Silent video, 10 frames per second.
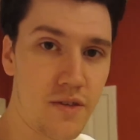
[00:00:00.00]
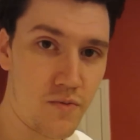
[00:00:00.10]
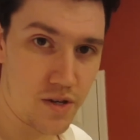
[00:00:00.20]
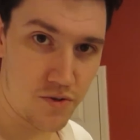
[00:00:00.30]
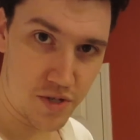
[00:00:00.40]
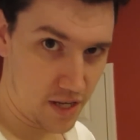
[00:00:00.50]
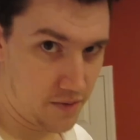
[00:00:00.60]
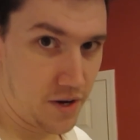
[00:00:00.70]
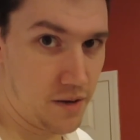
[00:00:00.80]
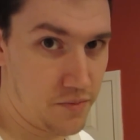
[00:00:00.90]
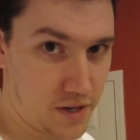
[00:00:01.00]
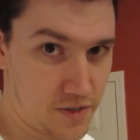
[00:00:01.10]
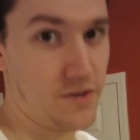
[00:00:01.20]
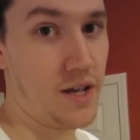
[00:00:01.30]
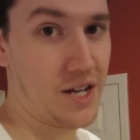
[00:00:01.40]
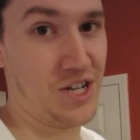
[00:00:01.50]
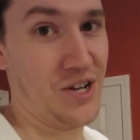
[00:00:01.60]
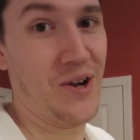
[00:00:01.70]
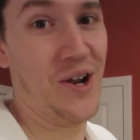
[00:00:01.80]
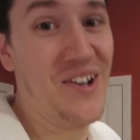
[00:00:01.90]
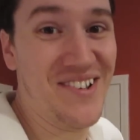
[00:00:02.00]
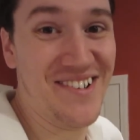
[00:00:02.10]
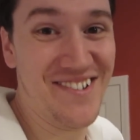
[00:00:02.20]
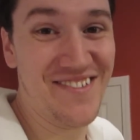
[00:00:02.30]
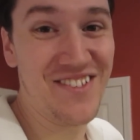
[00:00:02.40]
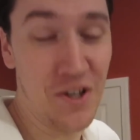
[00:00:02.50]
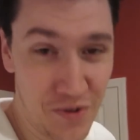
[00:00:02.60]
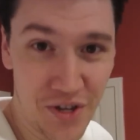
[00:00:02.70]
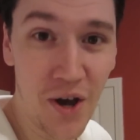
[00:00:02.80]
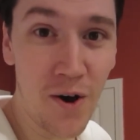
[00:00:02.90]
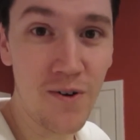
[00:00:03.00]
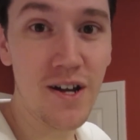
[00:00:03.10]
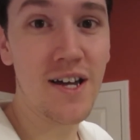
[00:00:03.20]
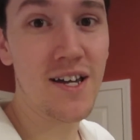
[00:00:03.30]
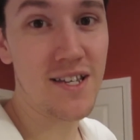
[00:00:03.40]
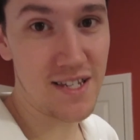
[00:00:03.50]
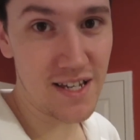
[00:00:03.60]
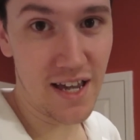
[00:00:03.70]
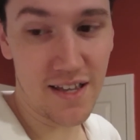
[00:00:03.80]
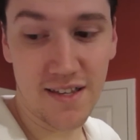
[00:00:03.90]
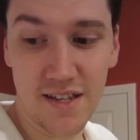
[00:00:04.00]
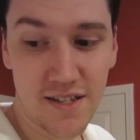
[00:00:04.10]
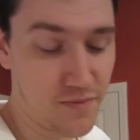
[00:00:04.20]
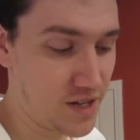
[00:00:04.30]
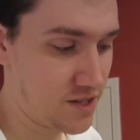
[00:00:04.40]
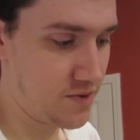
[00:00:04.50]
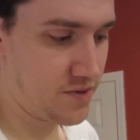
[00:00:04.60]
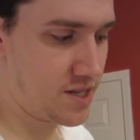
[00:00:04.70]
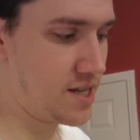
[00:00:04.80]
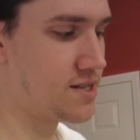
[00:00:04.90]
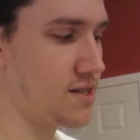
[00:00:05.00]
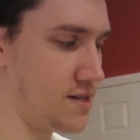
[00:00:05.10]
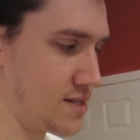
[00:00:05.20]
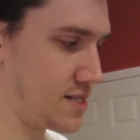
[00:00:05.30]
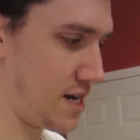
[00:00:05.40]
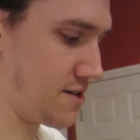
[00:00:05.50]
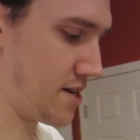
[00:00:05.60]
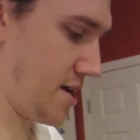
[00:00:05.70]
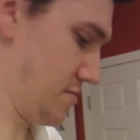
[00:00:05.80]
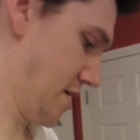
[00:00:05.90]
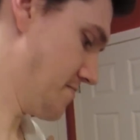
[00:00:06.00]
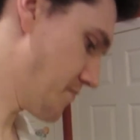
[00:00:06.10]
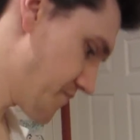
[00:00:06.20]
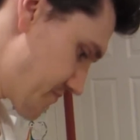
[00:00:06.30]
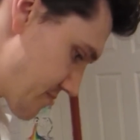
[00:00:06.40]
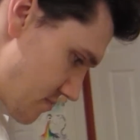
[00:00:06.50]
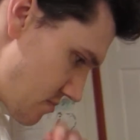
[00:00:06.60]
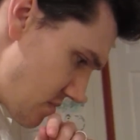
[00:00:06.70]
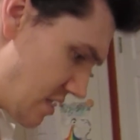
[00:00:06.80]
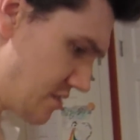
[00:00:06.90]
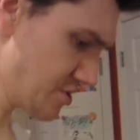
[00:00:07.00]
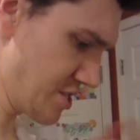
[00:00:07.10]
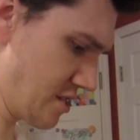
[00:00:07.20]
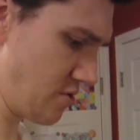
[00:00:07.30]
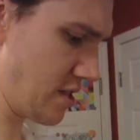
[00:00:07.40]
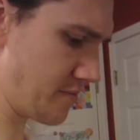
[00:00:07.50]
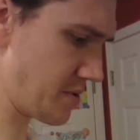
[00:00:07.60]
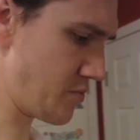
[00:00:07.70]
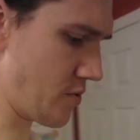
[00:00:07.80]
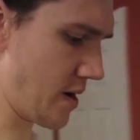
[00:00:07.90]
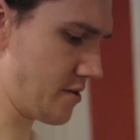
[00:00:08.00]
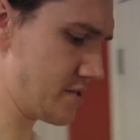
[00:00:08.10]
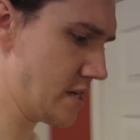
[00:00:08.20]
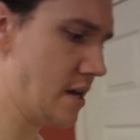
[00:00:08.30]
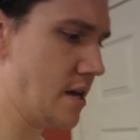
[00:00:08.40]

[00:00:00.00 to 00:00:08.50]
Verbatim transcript: when you celebrate Preaster next year, you'll know to get some pizza rolls. It's uh, it's Saturday game night, and there's not a whole lot of people around,